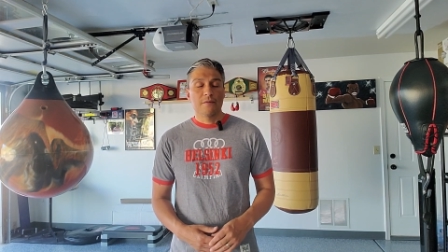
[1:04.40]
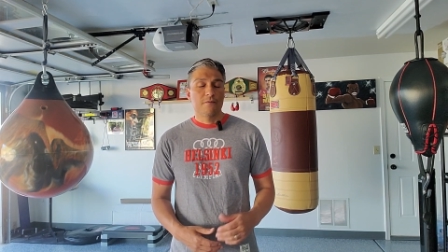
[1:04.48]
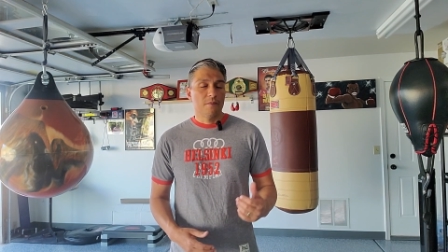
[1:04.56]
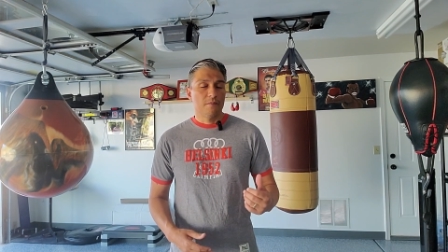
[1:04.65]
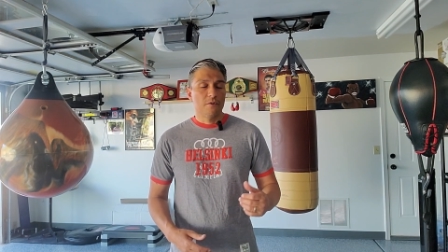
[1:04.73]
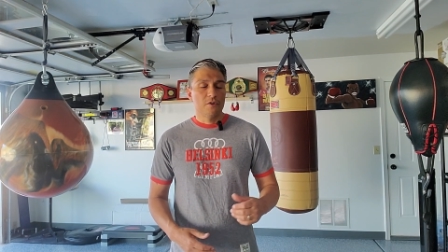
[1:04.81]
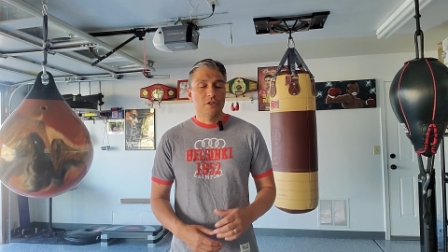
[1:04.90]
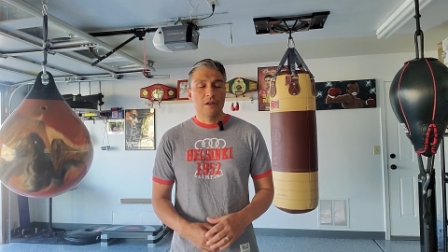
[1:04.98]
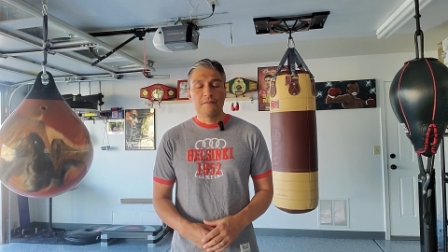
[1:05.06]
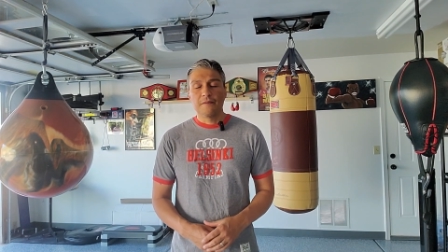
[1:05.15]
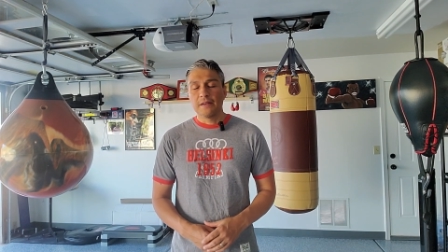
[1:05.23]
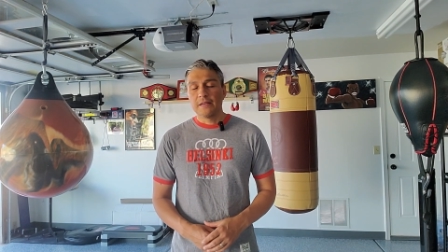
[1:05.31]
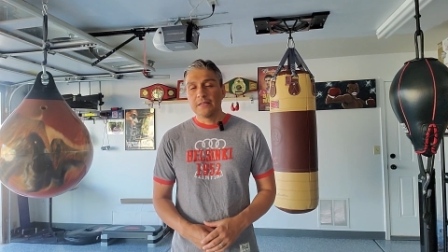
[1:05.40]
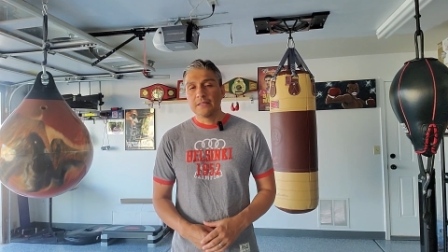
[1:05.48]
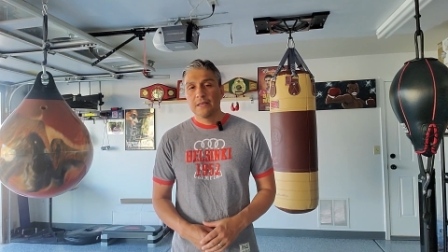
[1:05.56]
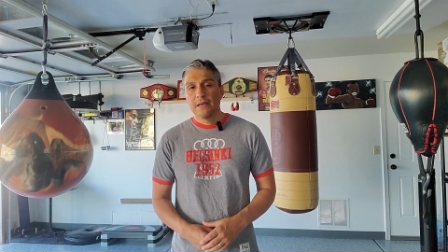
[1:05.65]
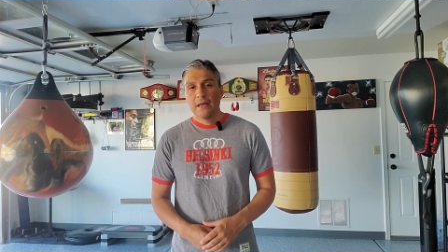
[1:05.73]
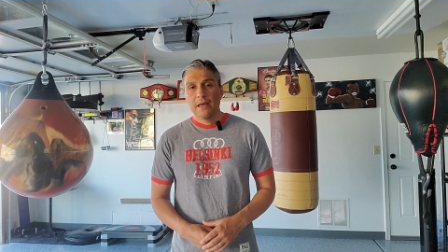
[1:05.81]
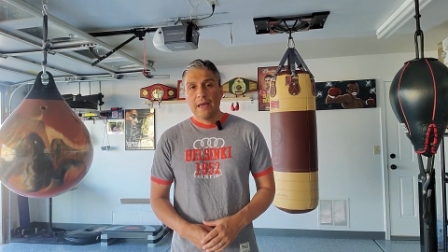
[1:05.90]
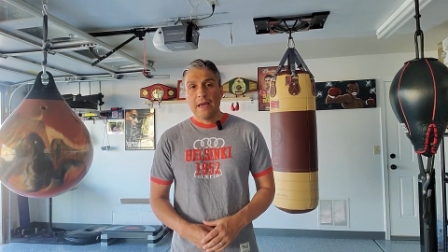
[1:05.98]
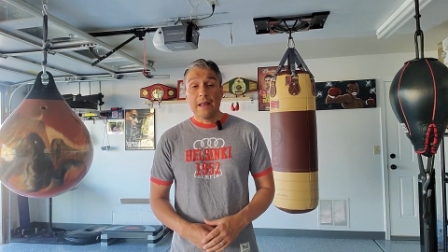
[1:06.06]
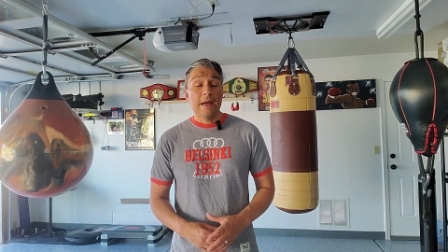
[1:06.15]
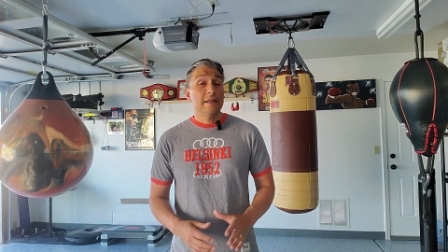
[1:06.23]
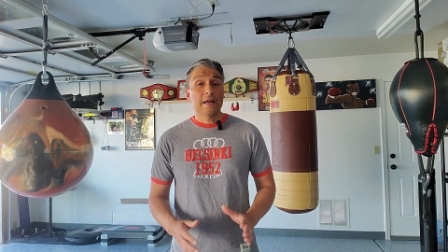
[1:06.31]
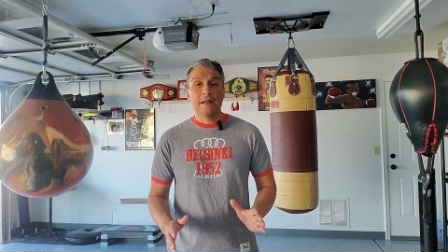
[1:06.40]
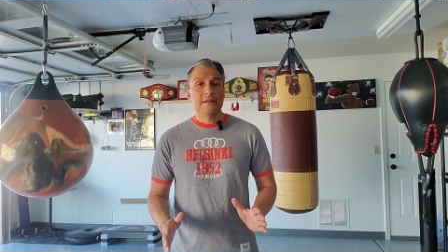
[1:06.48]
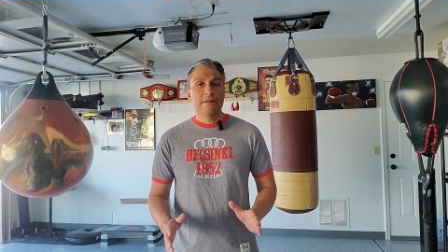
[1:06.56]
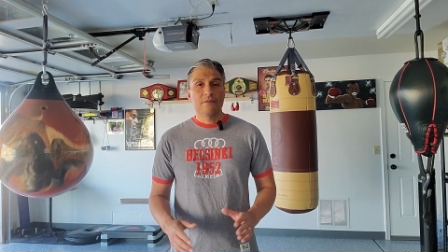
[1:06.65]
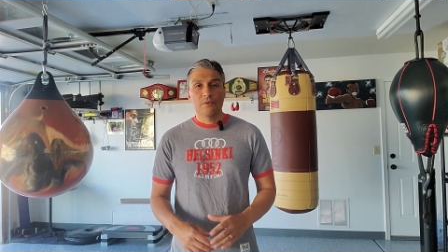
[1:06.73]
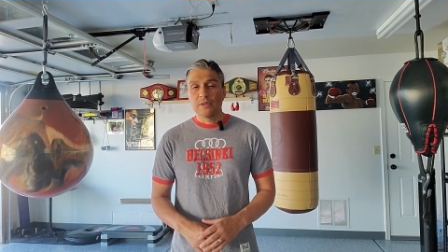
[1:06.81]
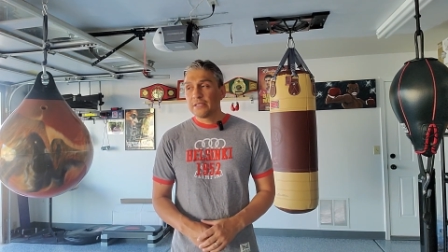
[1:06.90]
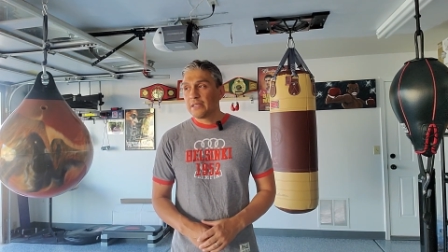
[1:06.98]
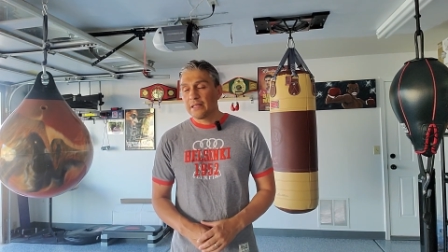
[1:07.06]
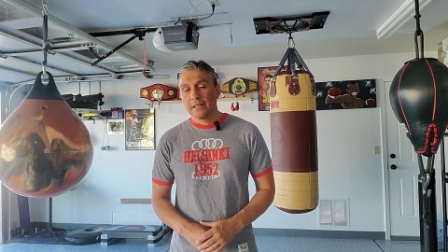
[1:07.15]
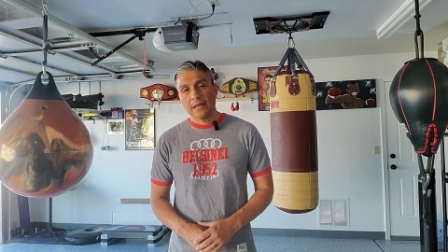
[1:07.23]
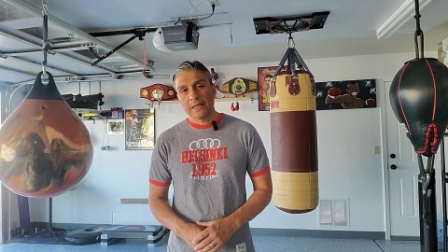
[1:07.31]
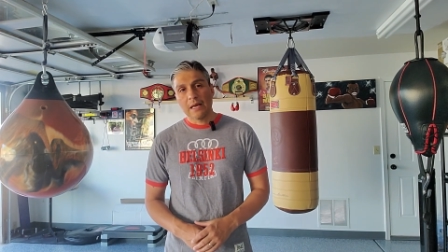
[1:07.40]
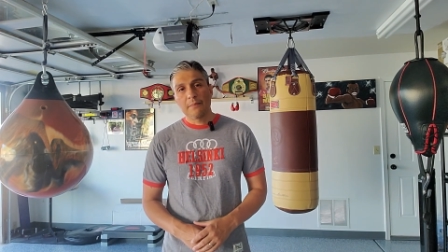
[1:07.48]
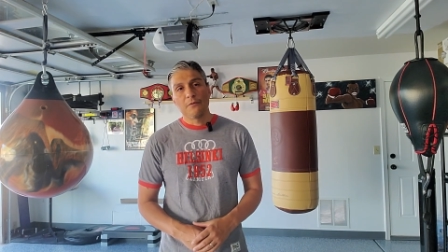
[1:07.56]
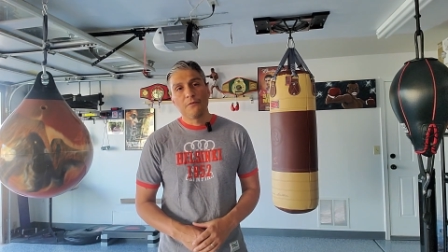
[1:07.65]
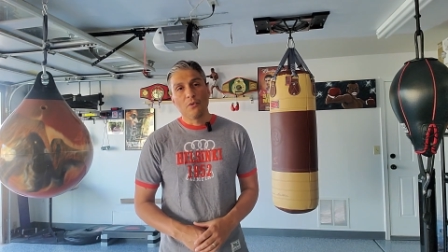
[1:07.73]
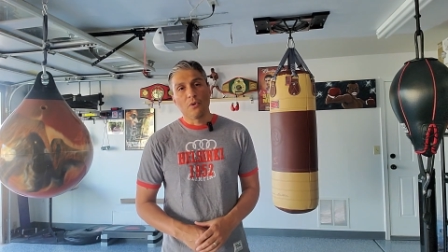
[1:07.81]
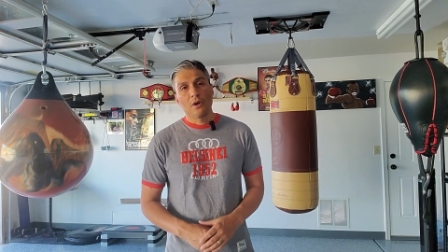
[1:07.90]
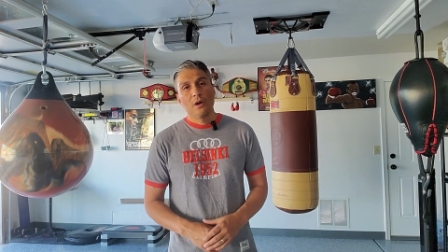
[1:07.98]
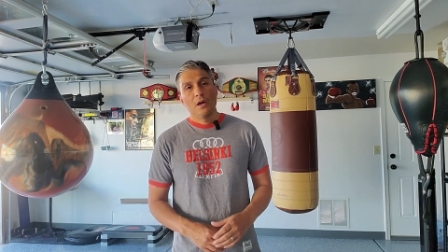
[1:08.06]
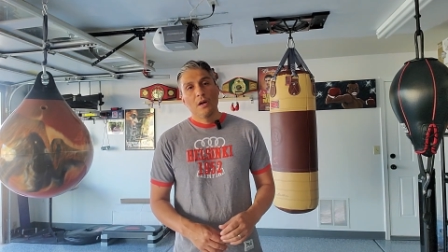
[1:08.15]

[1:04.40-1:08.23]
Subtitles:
from Firstlaw Fitness, and I'd never really seen anything like that before.